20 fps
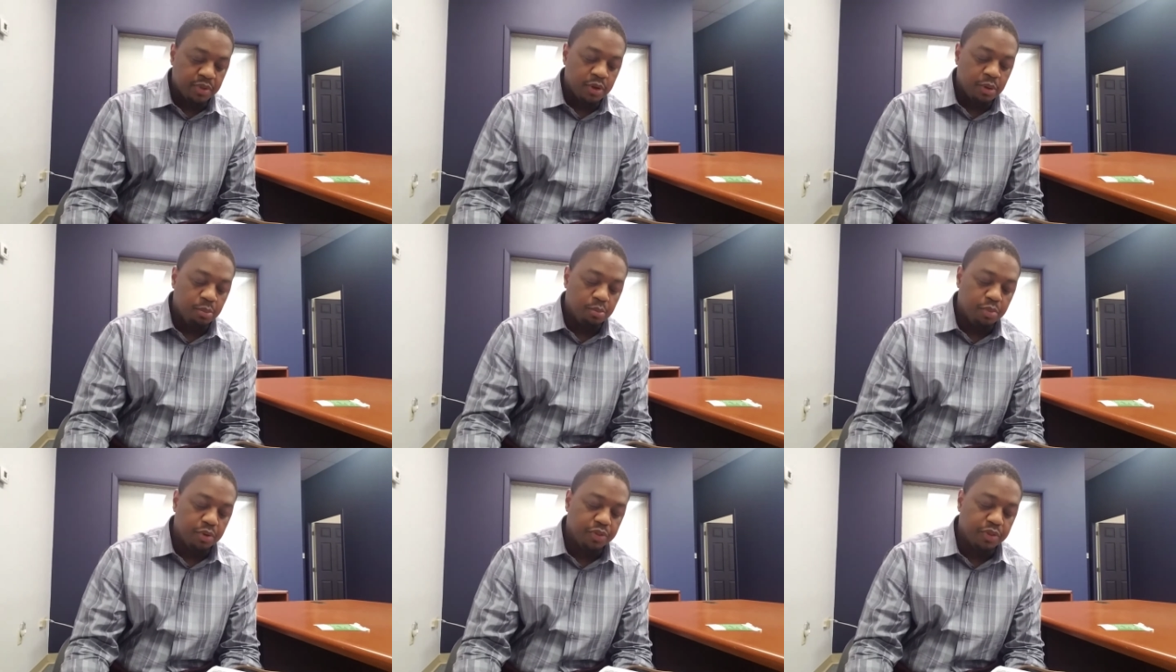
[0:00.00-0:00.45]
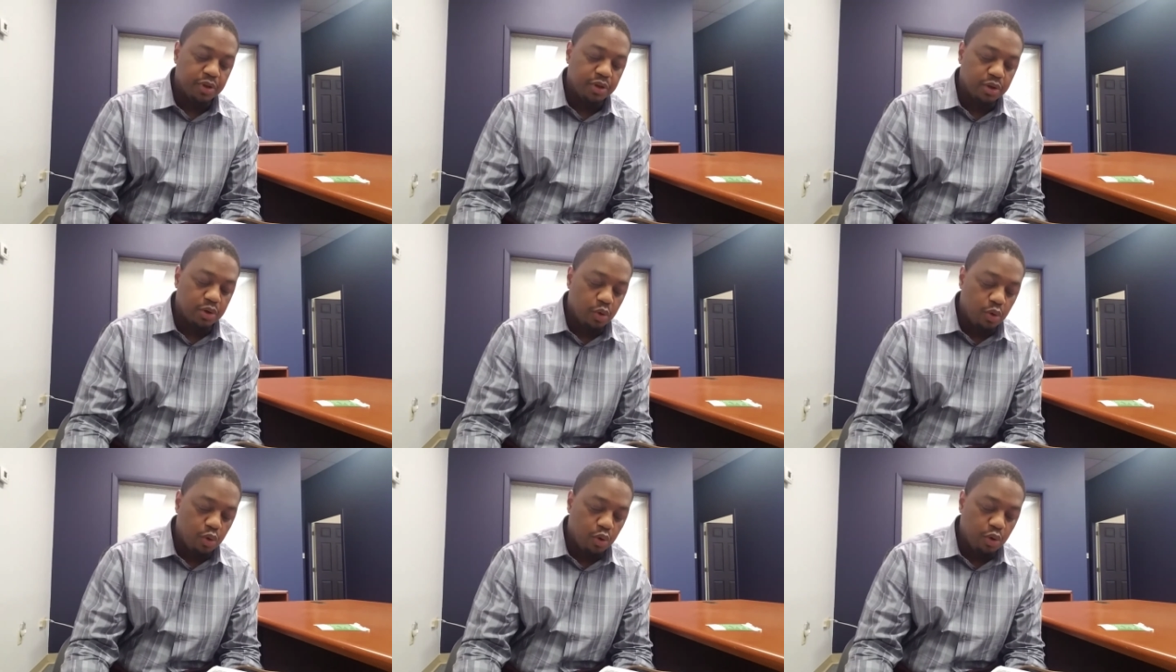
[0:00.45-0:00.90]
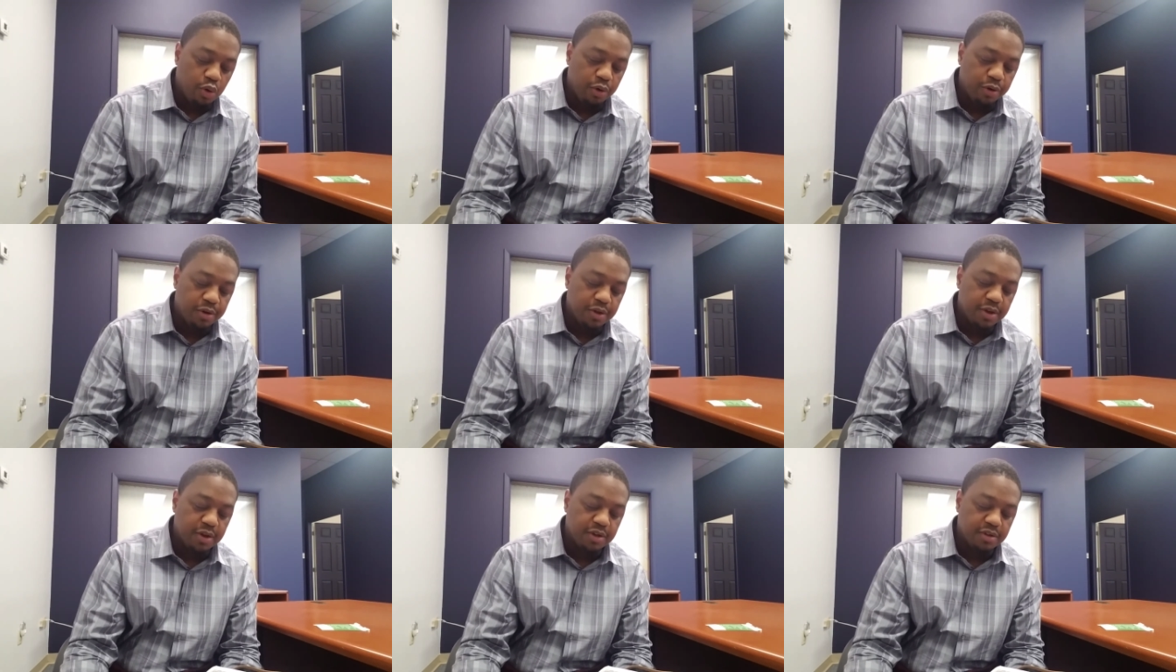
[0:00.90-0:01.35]
But the
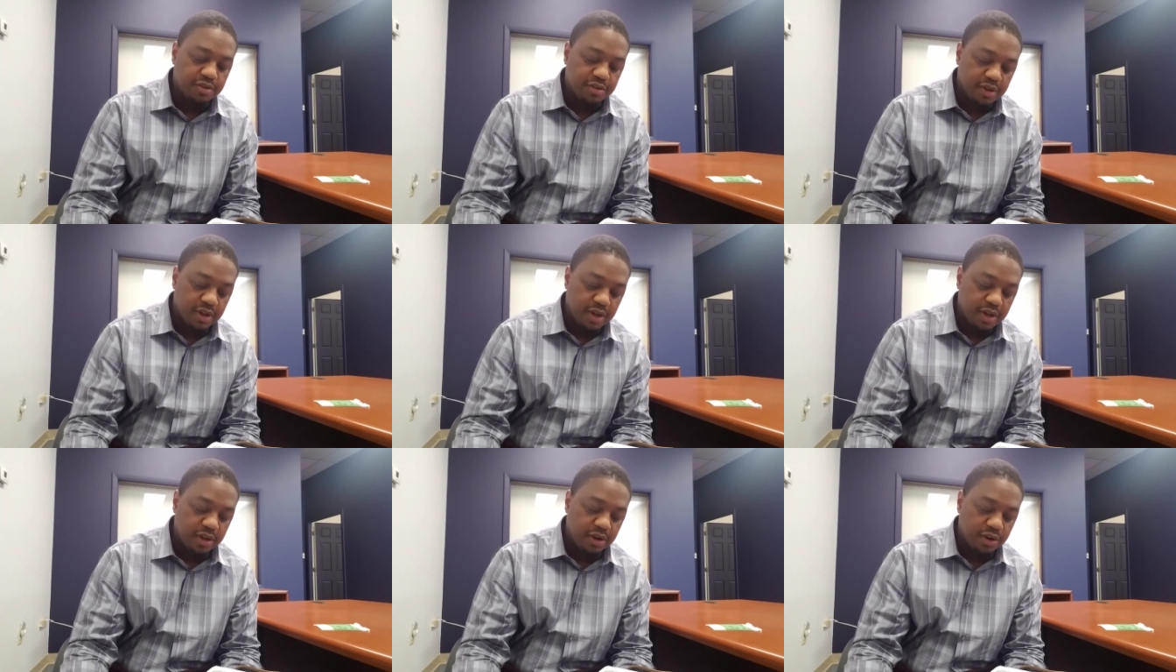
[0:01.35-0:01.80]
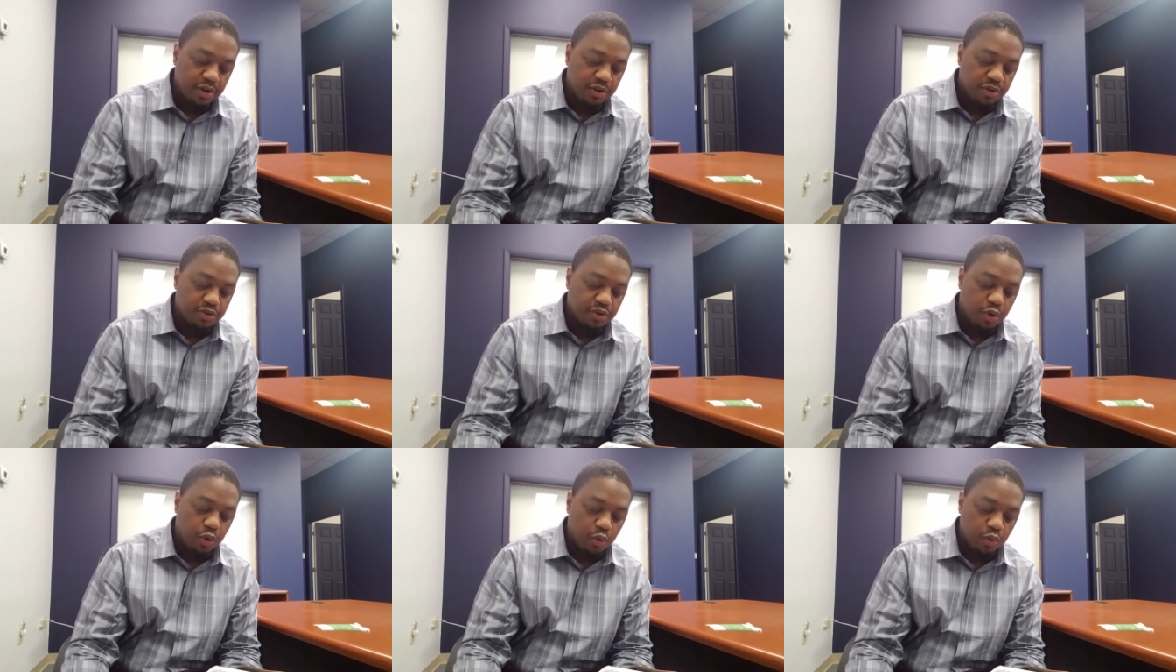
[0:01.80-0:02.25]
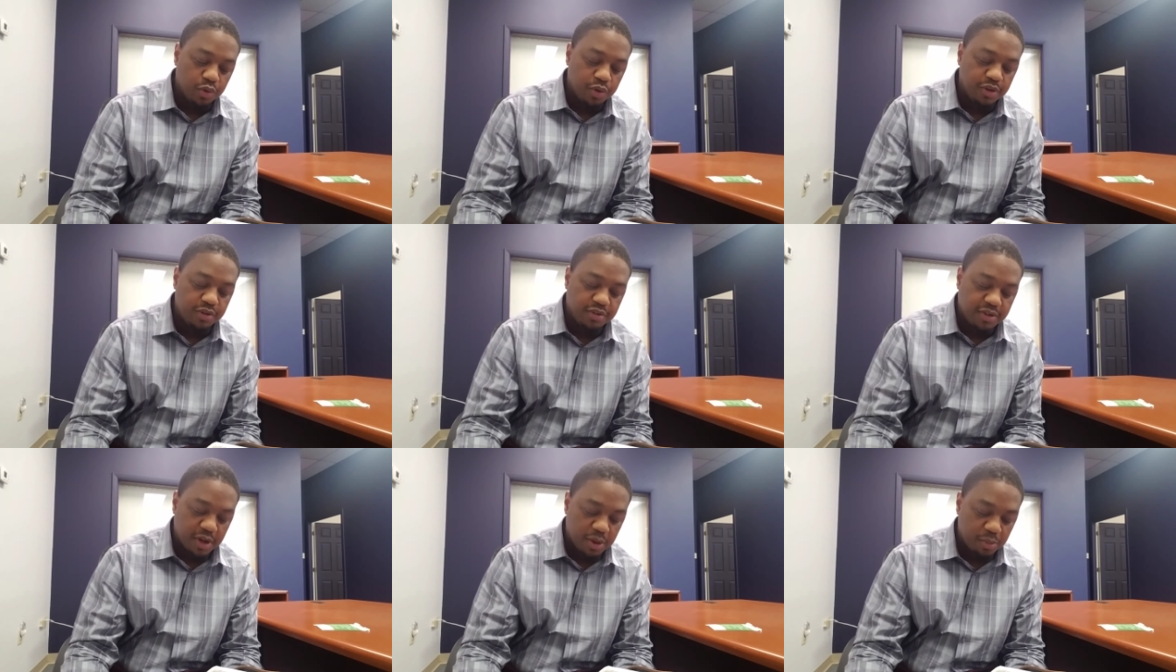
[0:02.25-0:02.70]
Lord is in his
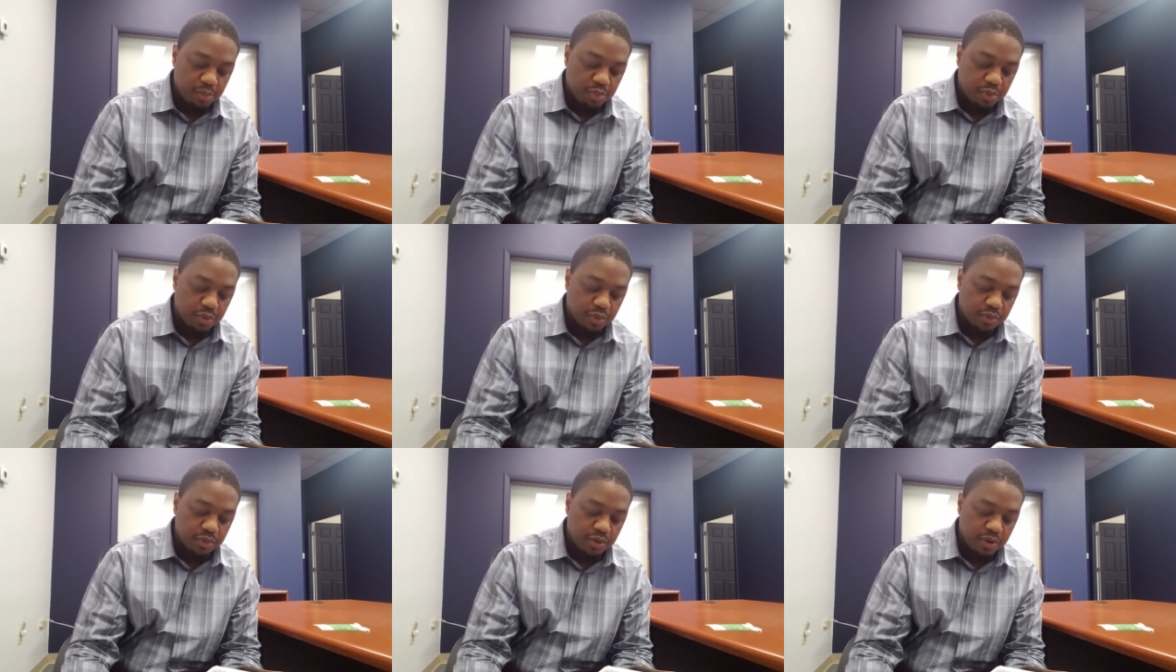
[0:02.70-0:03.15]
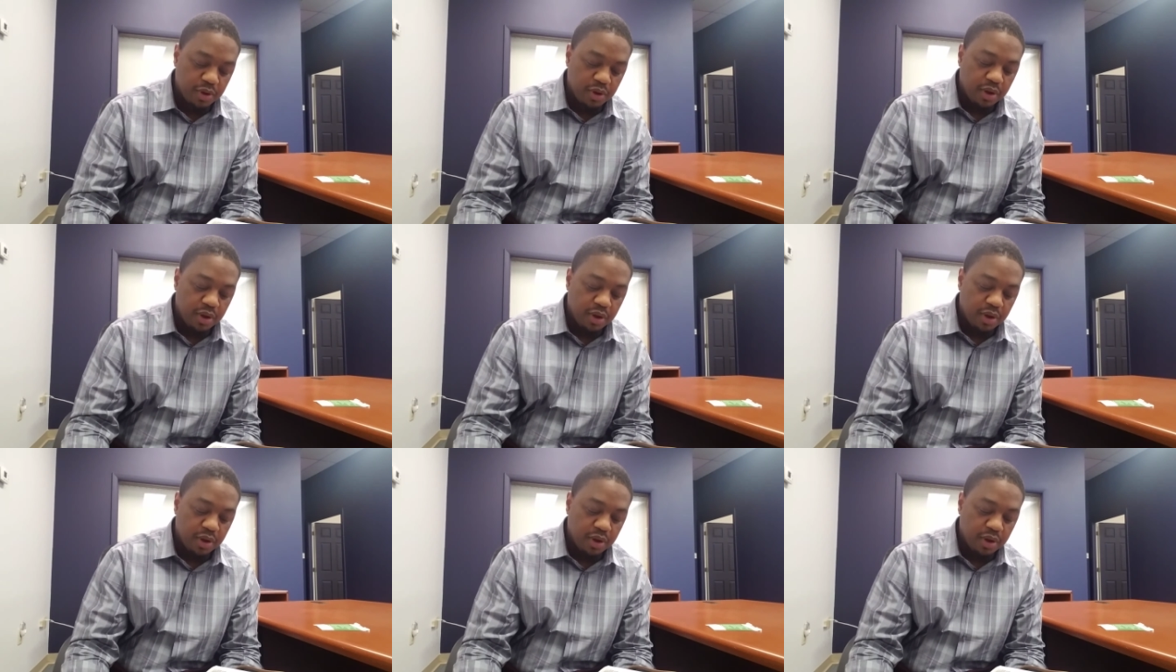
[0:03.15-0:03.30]
holy temple.